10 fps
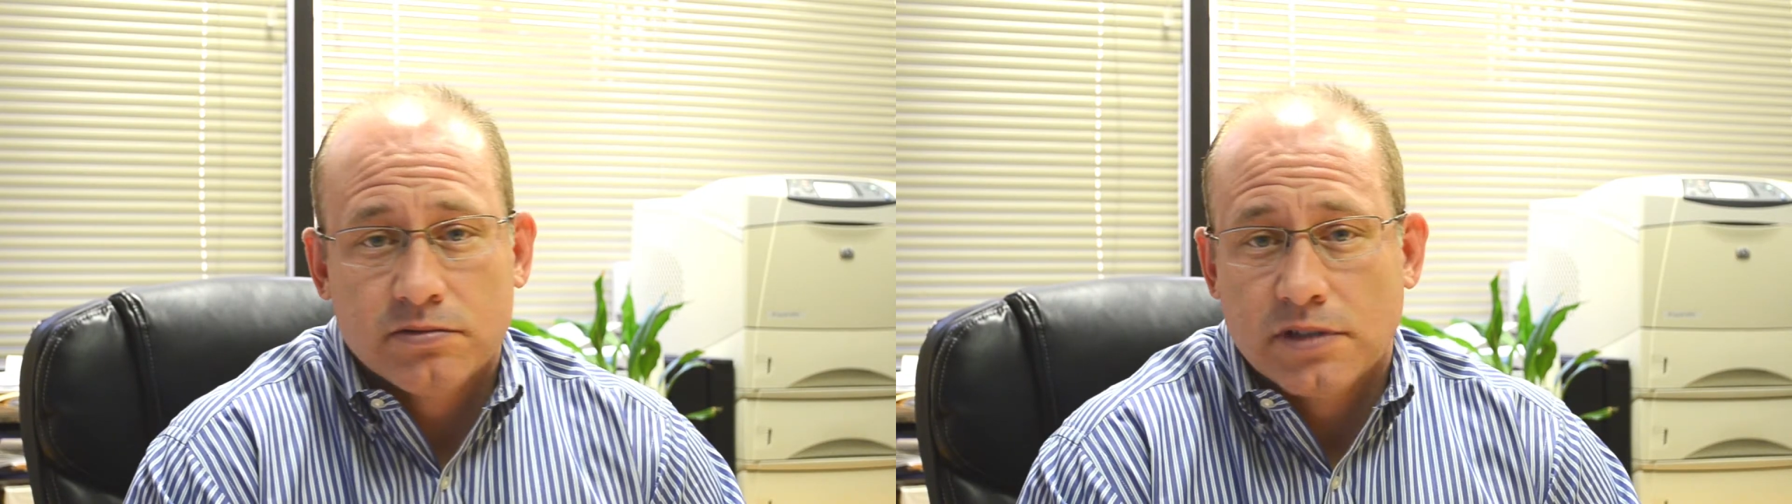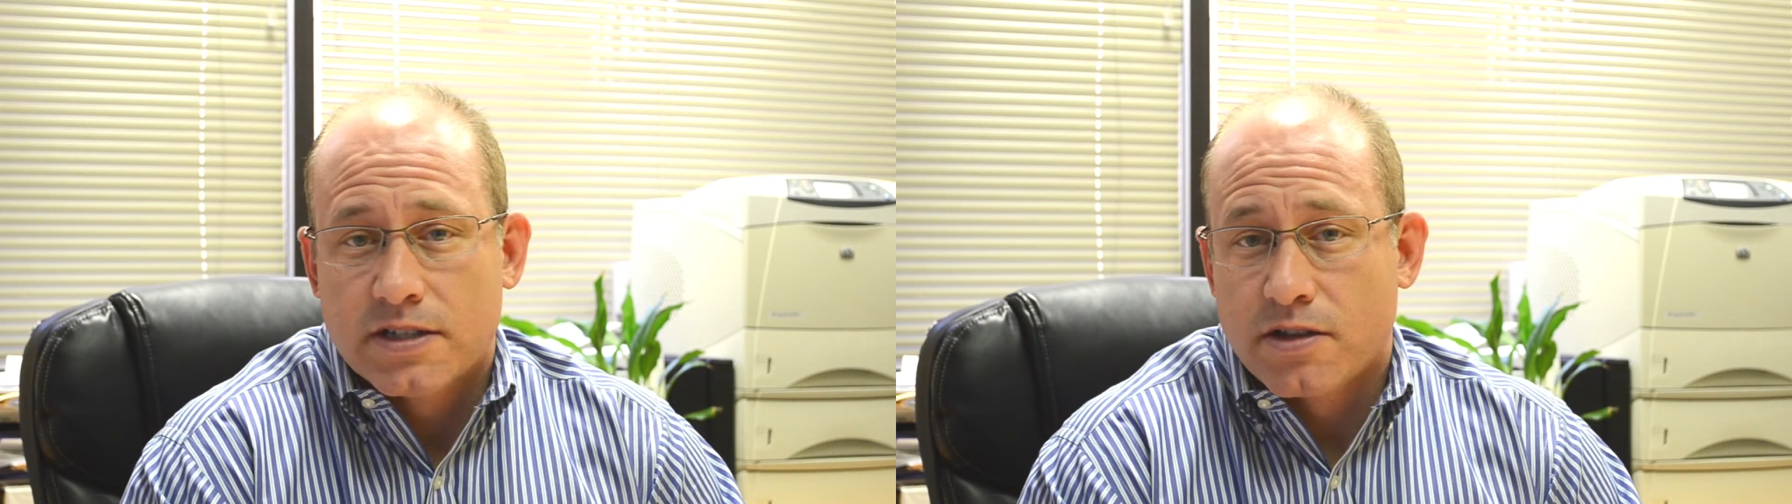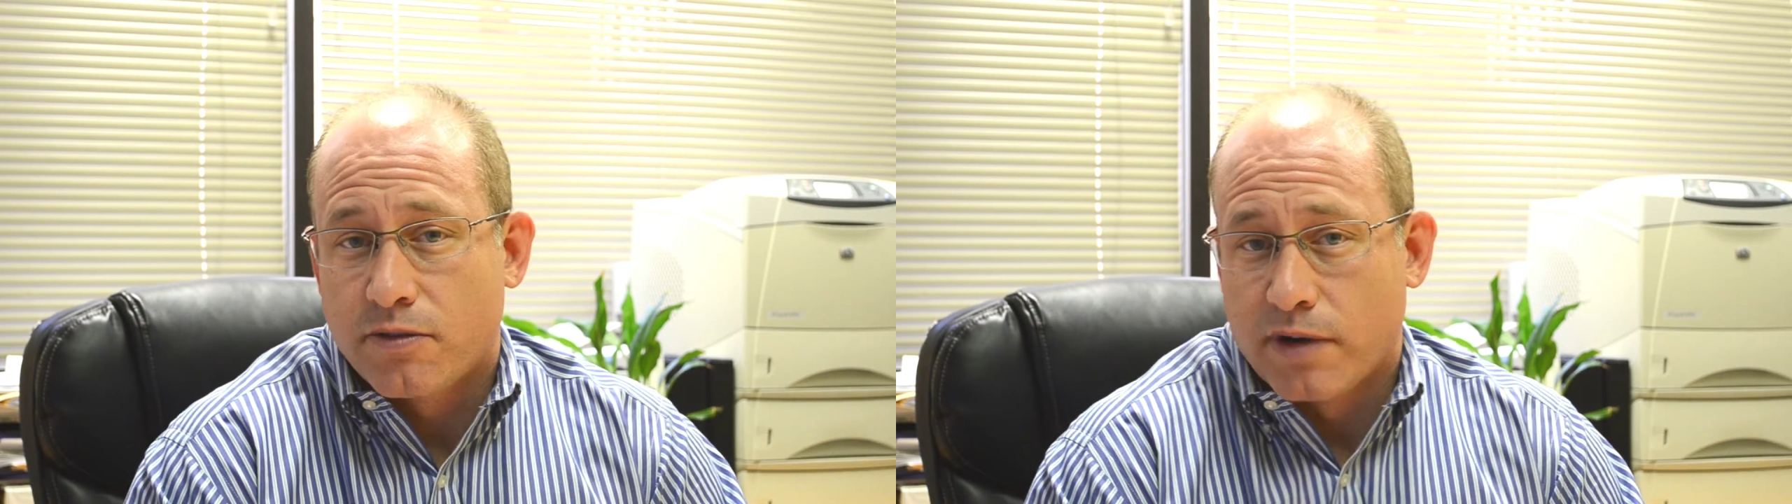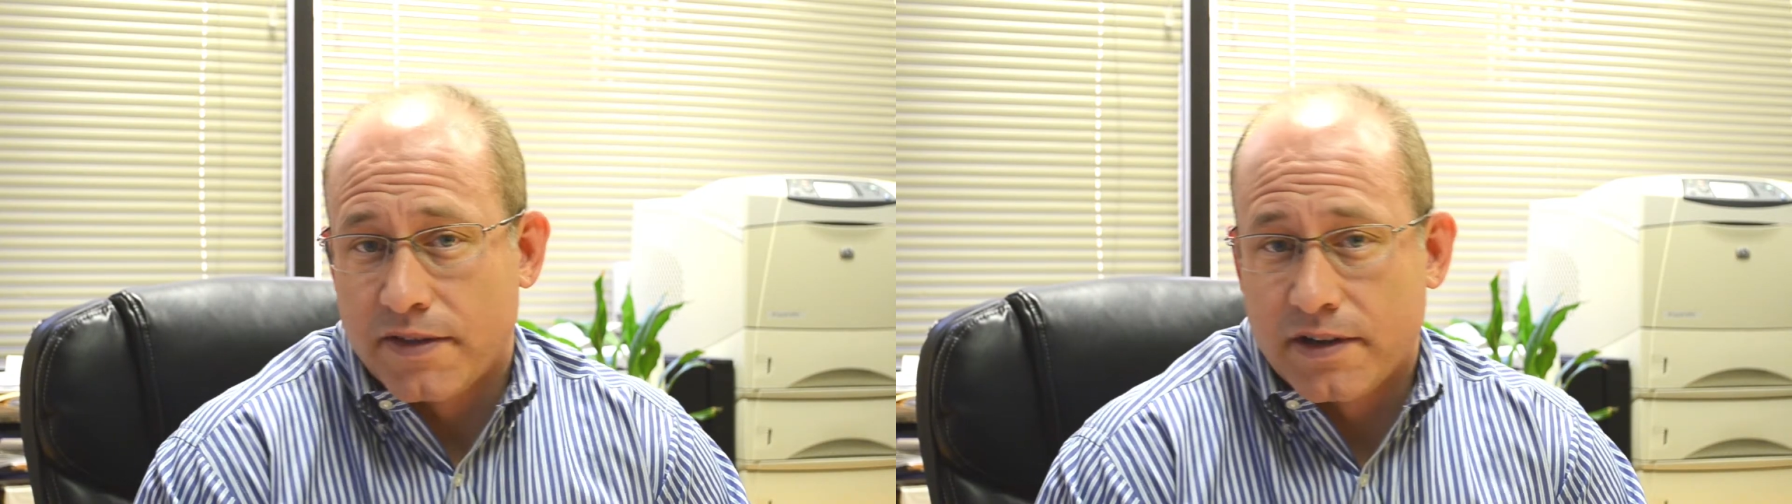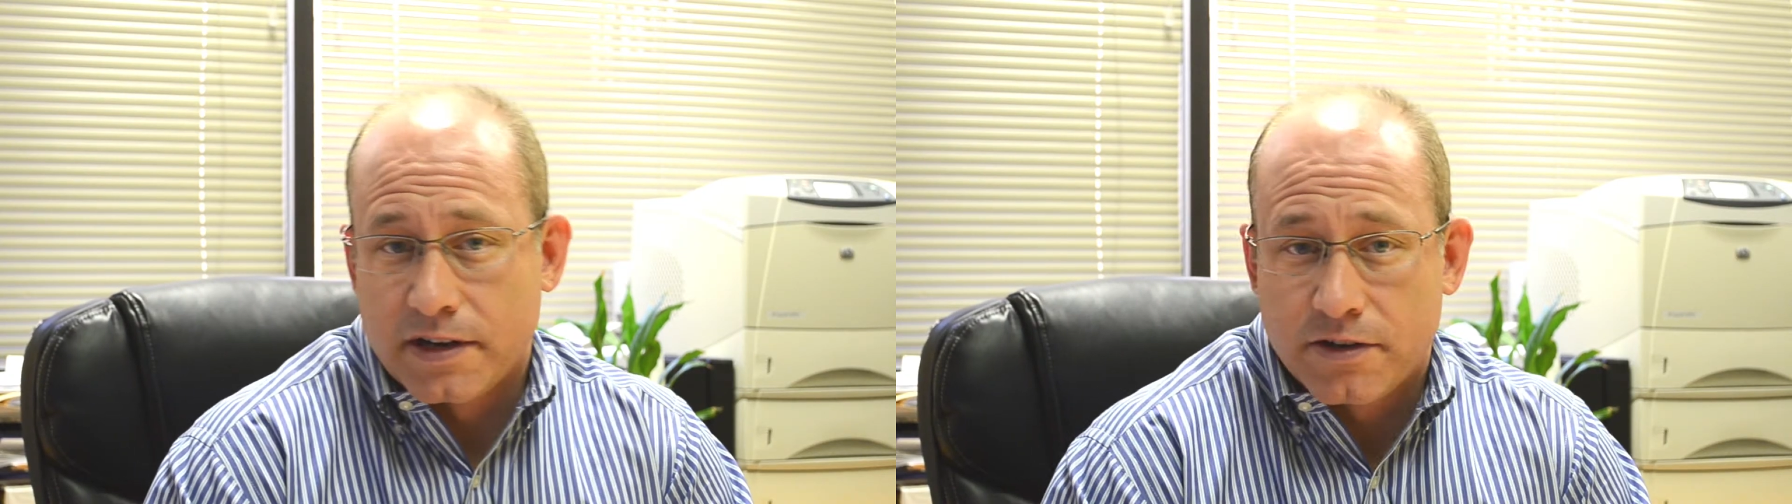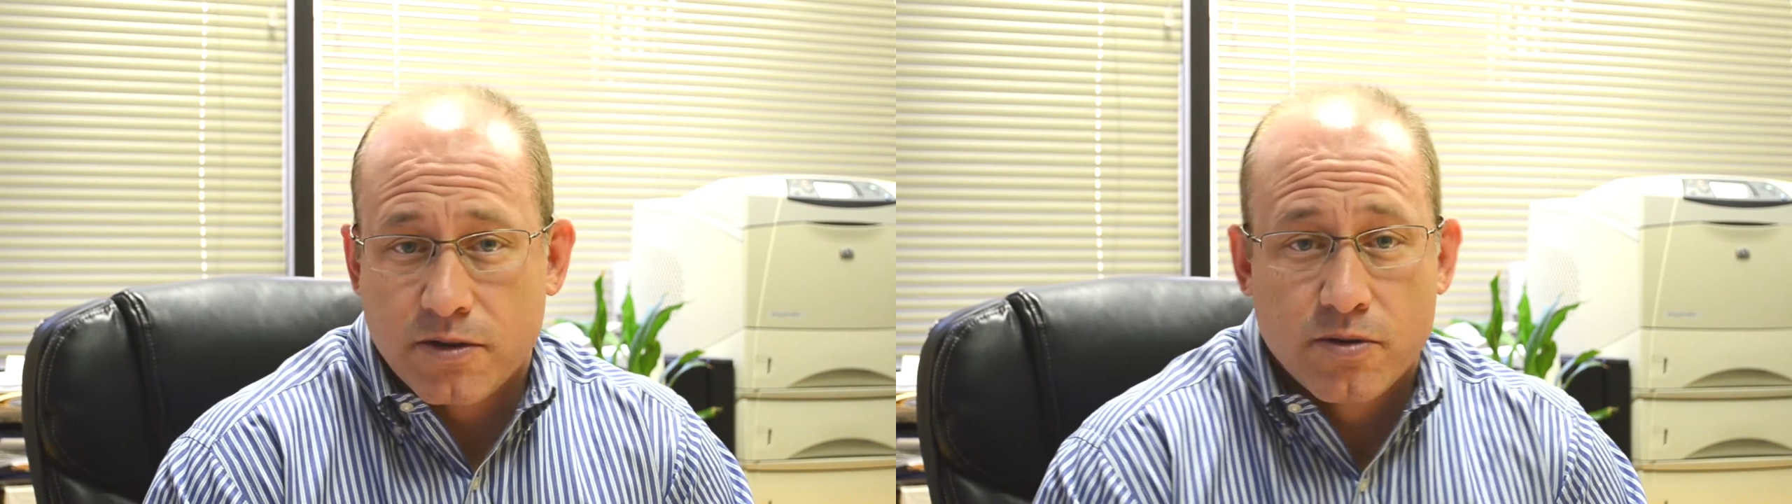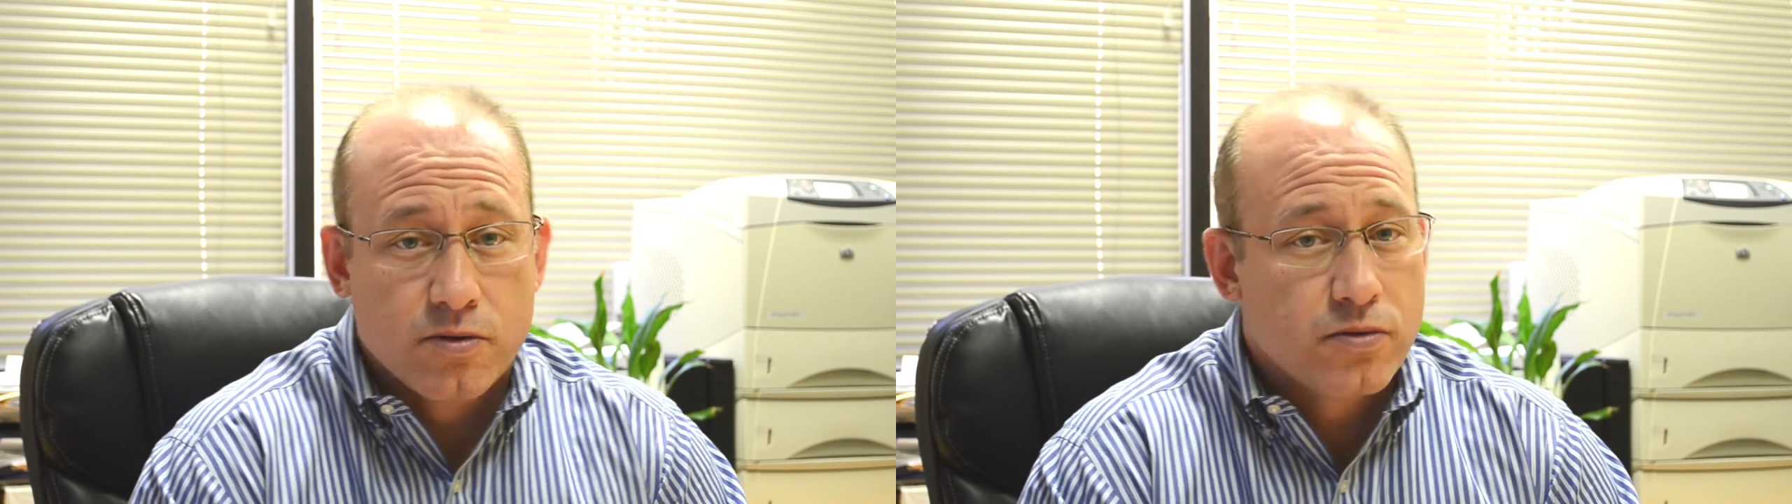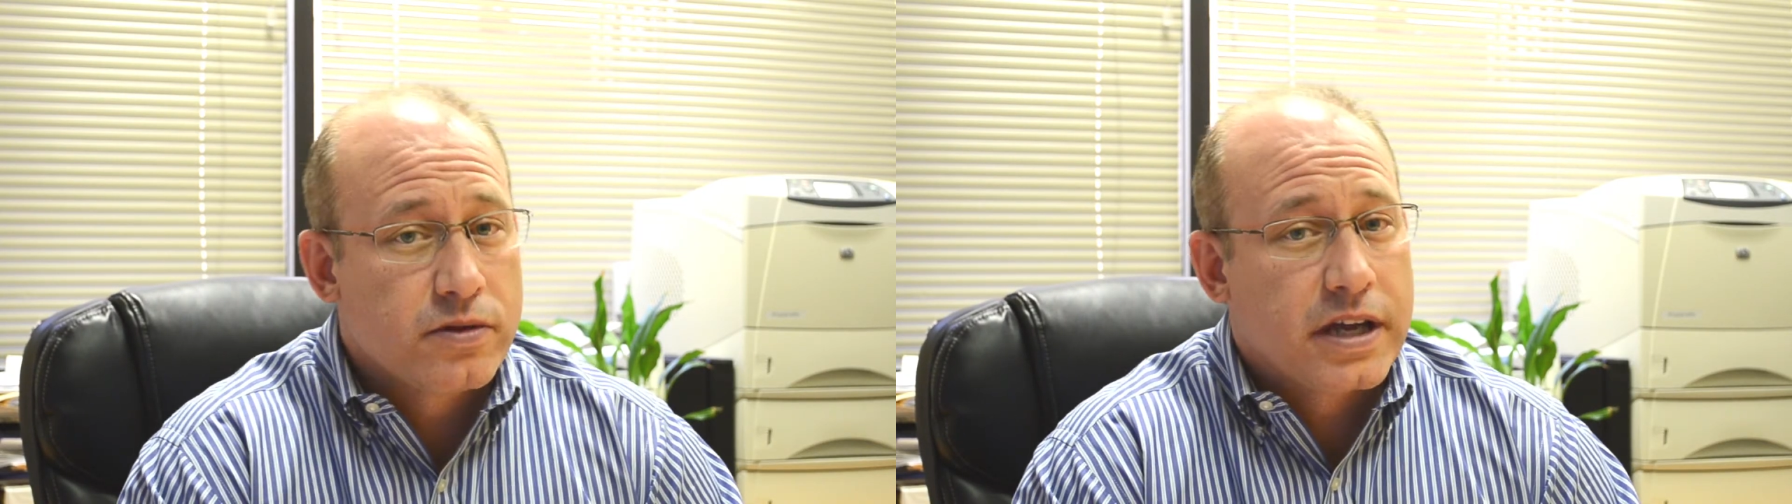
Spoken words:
Is it the right thing to do?